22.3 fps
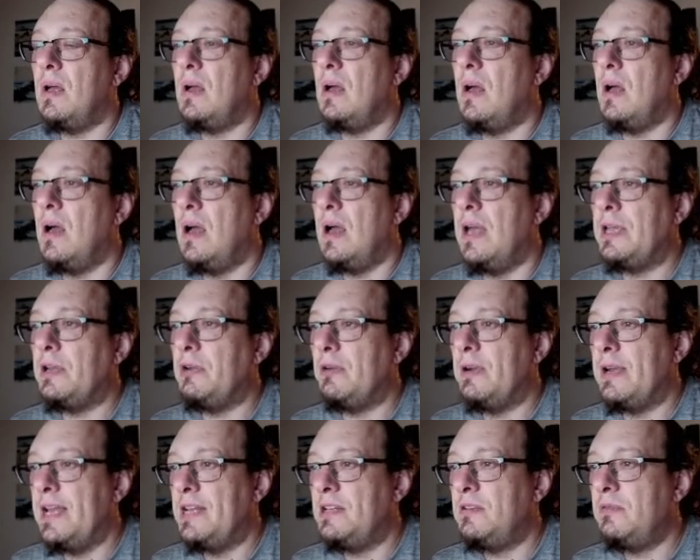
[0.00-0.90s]
I
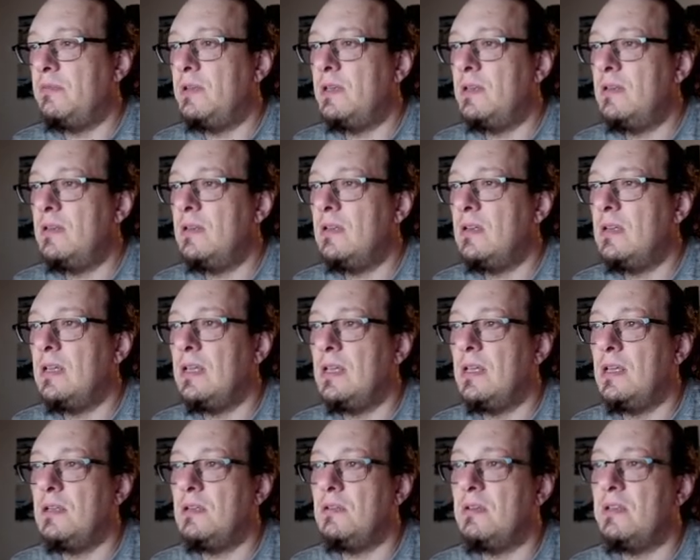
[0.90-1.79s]
created one,
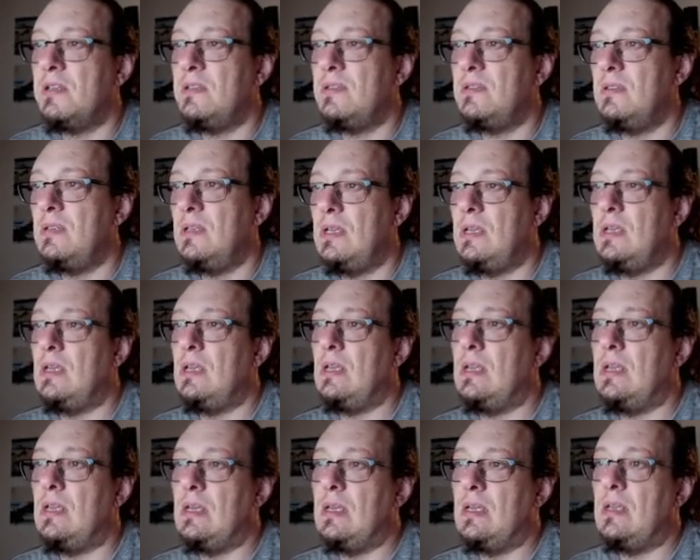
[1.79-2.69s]
and you can
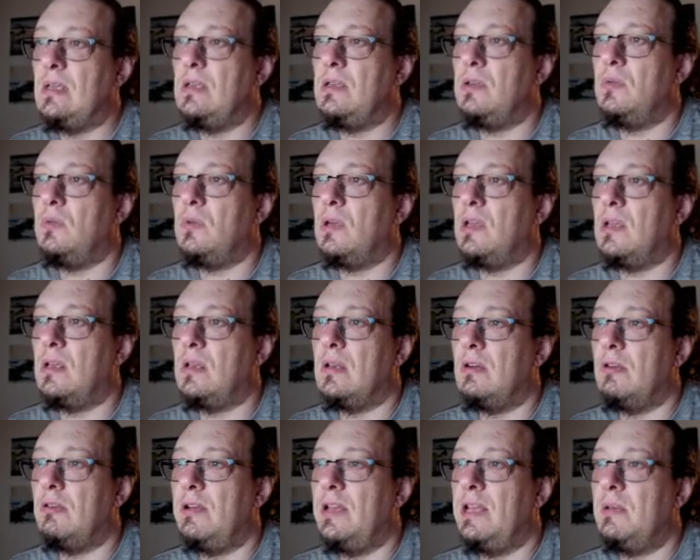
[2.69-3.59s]
see you can
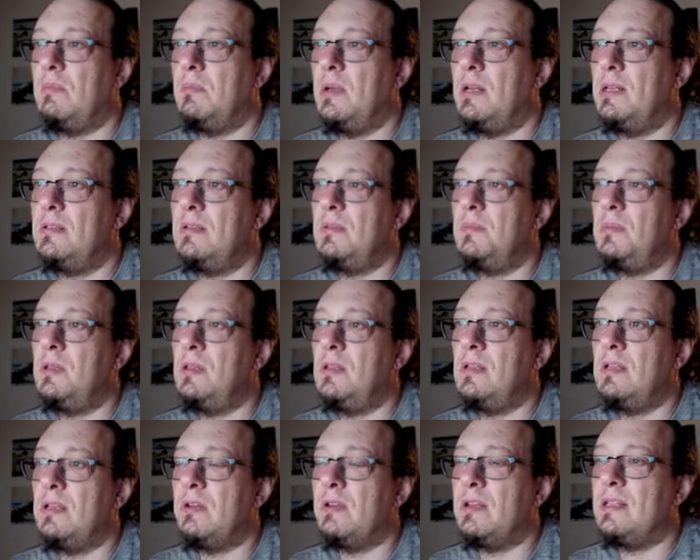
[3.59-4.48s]
create
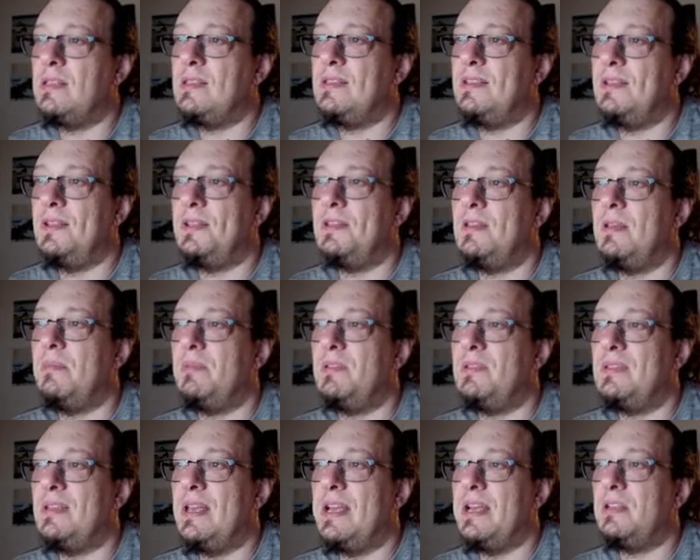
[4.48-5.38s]
multiple. You can set them
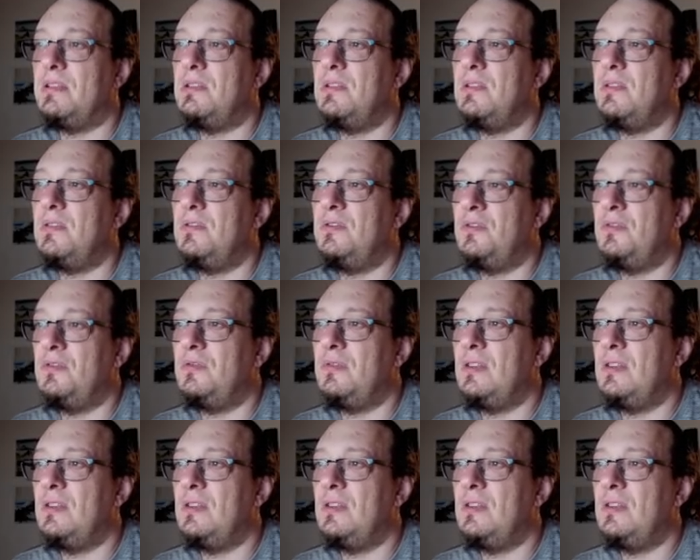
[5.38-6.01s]
as active.